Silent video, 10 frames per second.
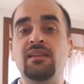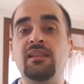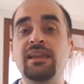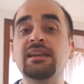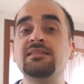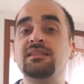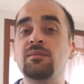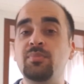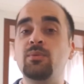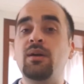
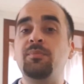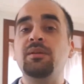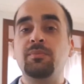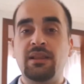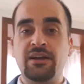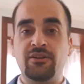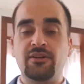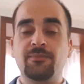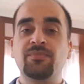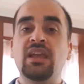legacy PYP planner.